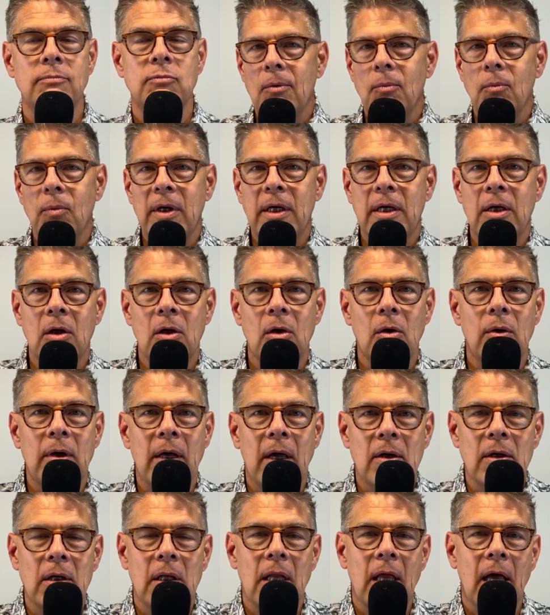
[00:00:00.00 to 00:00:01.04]
We can go
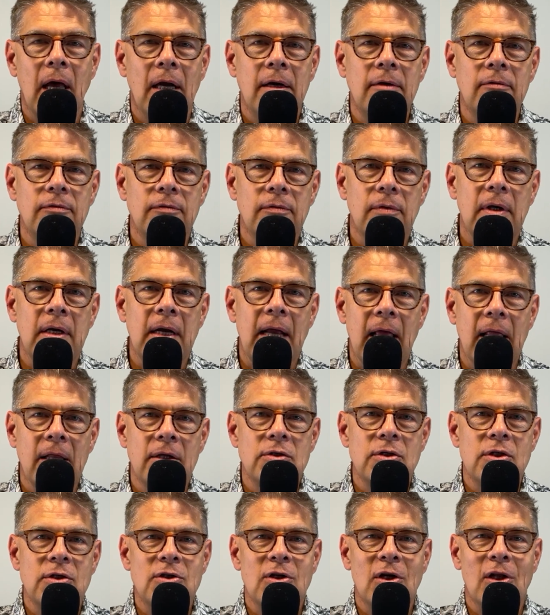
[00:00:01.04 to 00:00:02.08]
down a lot of
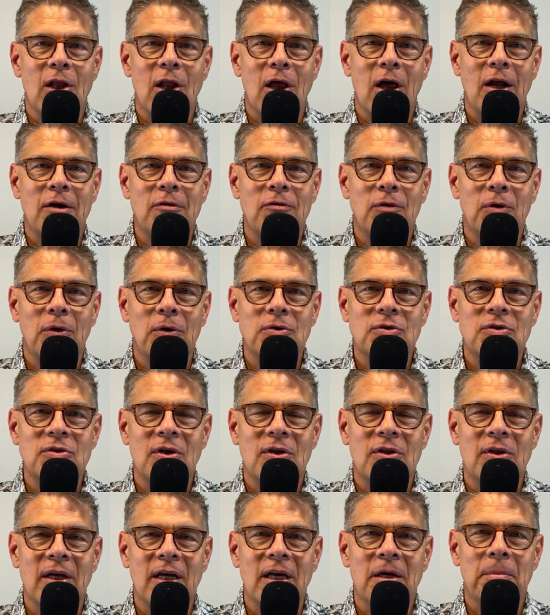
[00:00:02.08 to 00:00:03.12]
analogies and a lot of roads to
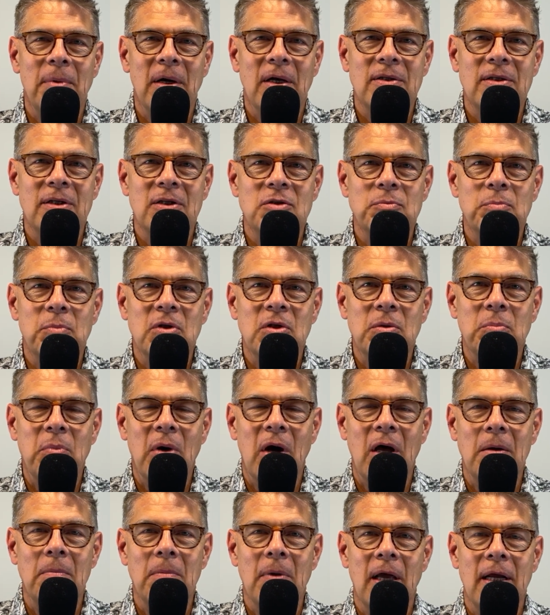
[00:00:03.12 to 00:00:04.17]
think about this, but the
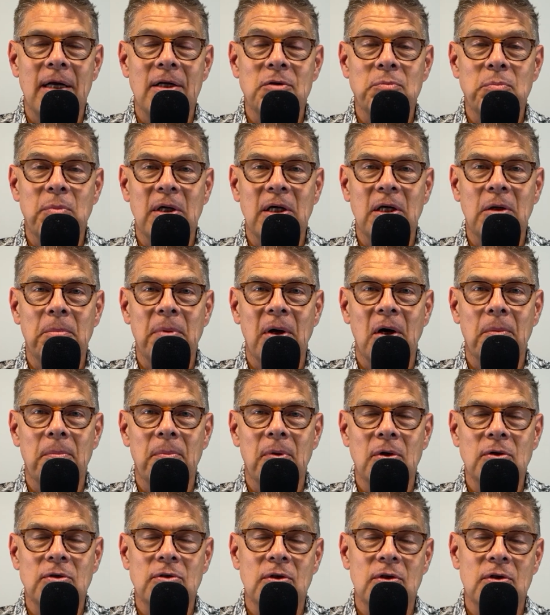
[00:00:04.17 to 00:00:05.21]
bottom line is being a better
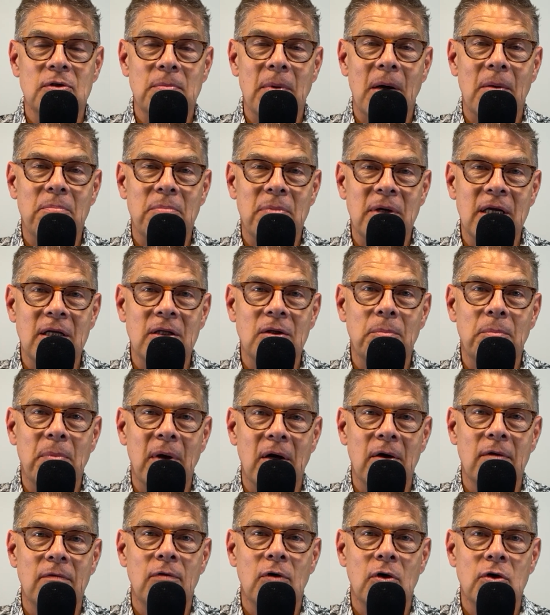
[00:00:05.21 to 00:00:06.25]
person is about being the
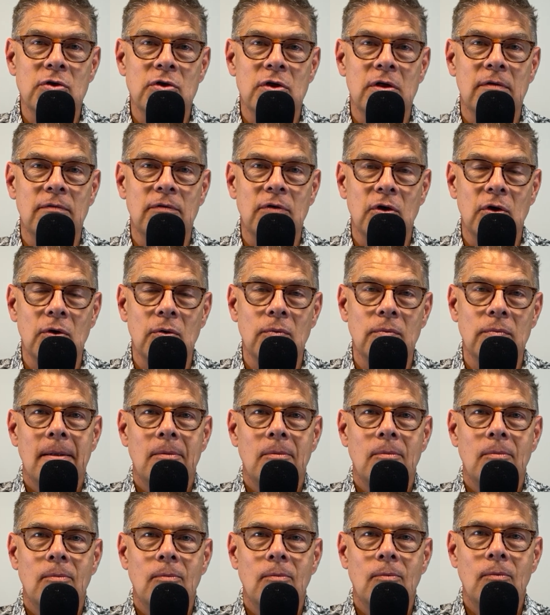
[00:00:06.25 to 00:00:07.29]
better version of you.
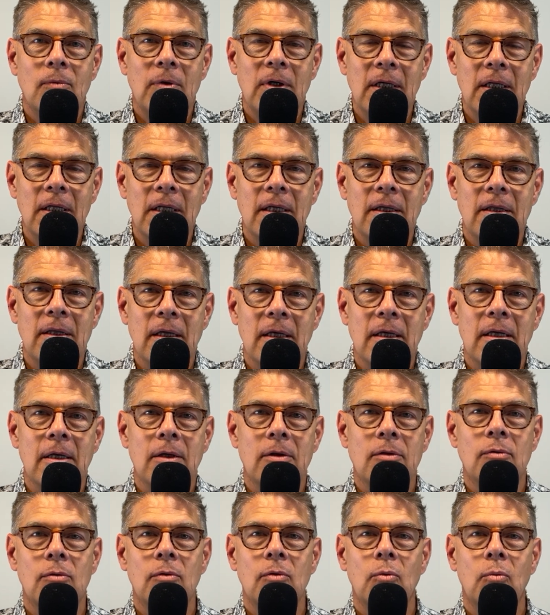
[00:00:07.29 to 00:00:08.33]
Really thinking
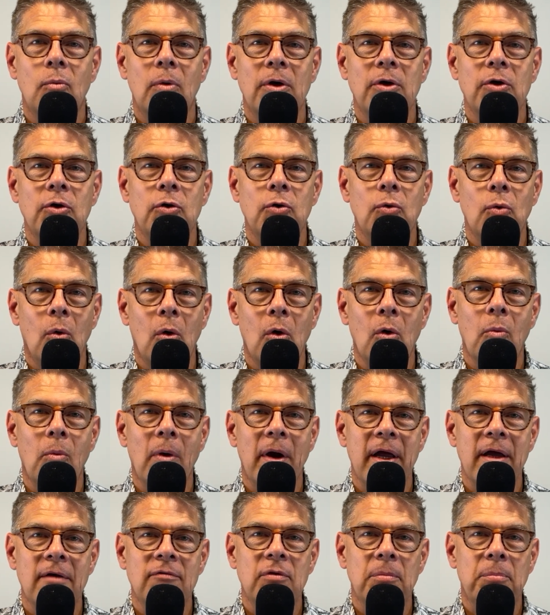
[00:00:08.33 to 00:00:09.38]
through what your
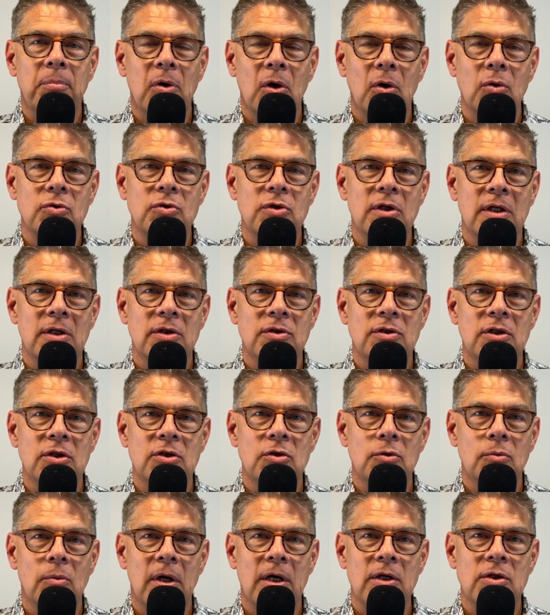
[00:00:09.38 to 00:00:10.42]
way of approaching a
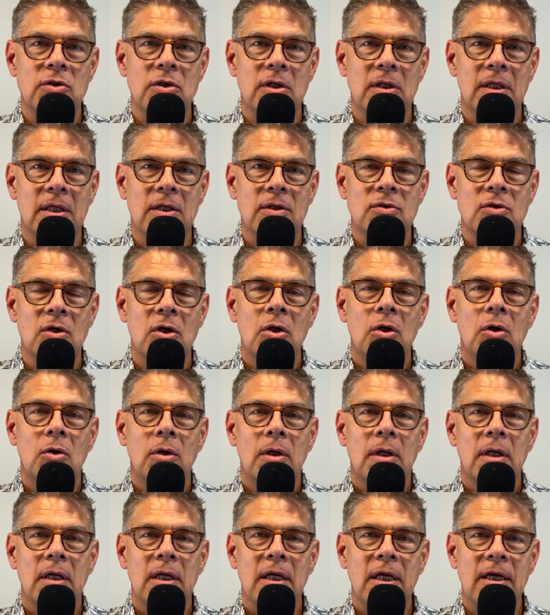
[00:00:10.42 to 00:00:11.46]
situation is,
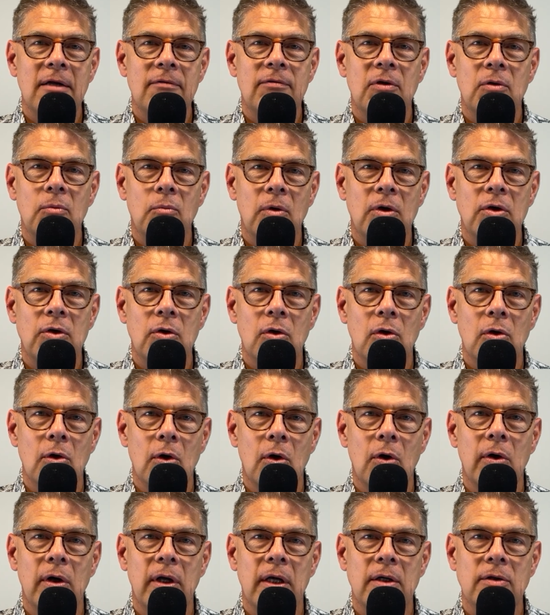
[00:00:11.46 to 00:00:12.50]
even when you're
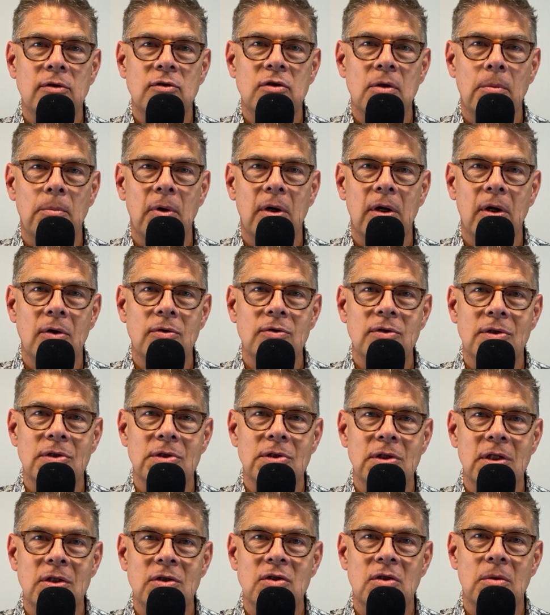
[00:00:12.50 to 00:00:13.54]
learning someone else's
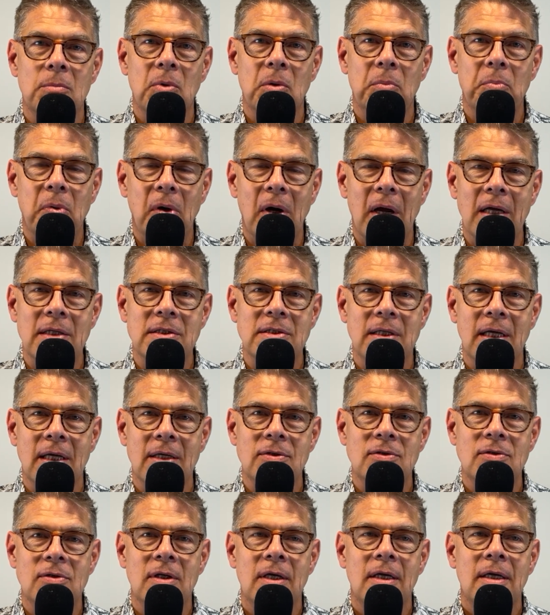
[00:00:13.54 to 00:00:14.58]
system or
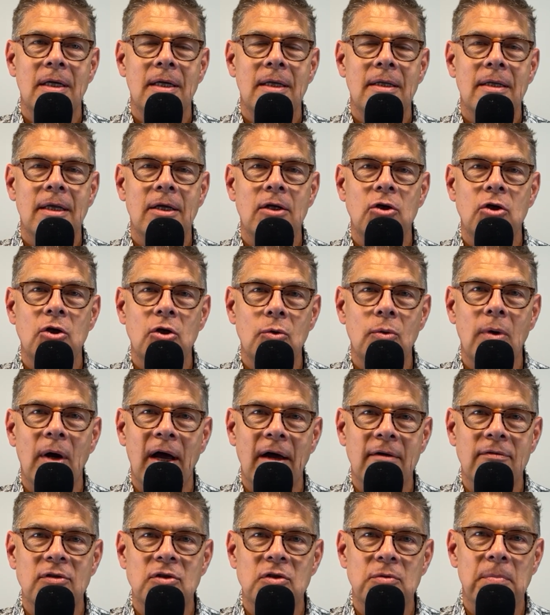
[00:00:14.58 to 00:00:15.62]
process, that you
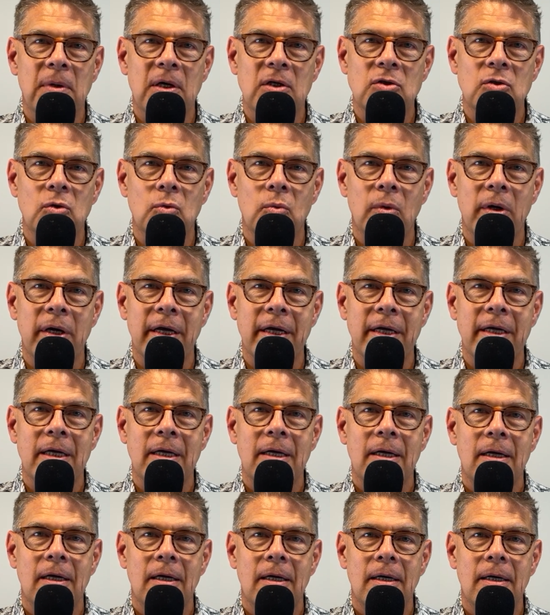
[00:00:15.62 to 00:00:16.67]
have a special way
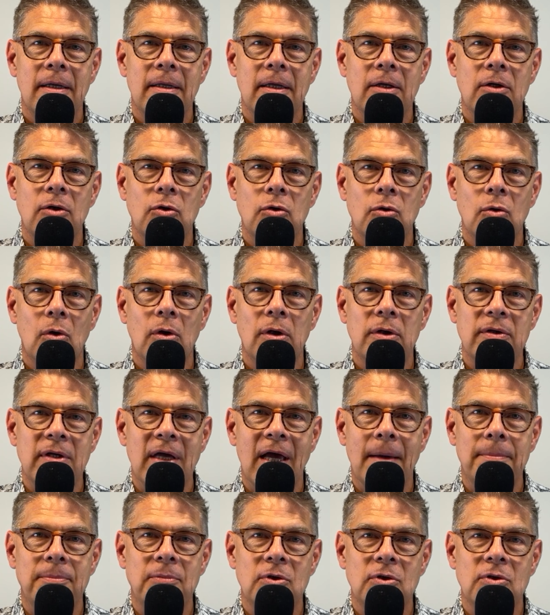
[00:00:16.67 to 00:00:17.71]
that you'll
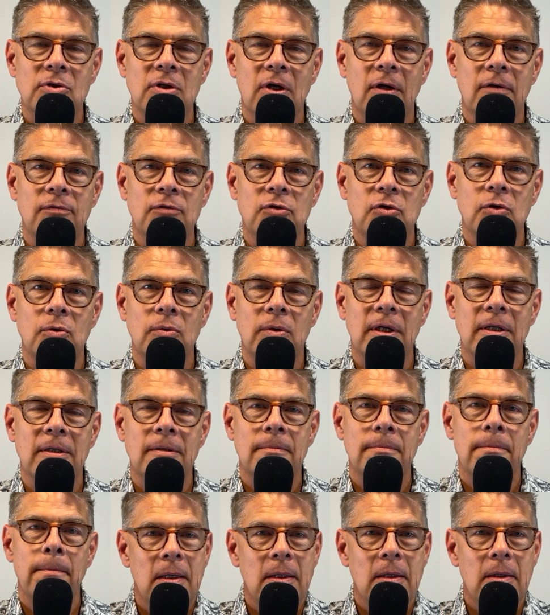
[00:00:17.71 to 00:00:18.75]
adapt yourself to it.
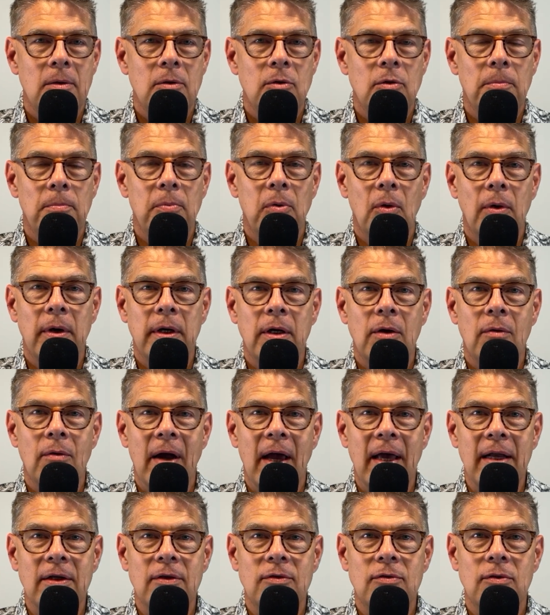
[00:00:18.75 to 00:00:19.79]
Deploying
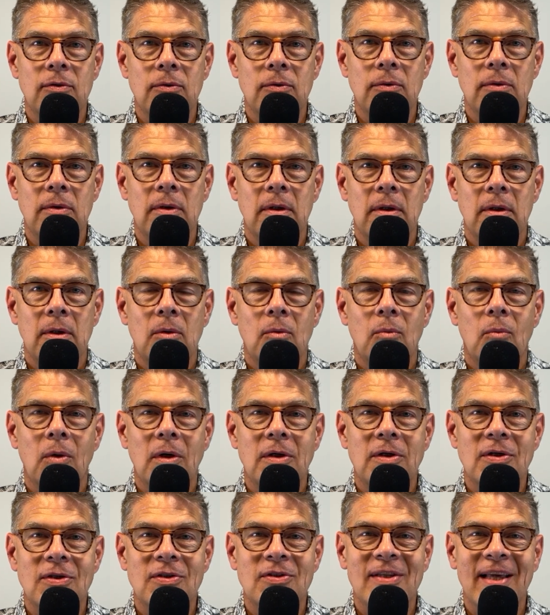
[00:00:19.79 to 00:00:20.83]
gratitude, what
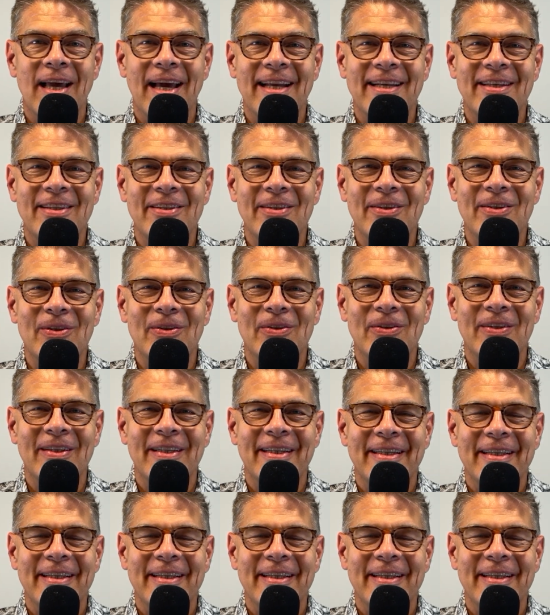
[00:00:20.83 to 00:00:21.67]
does that do?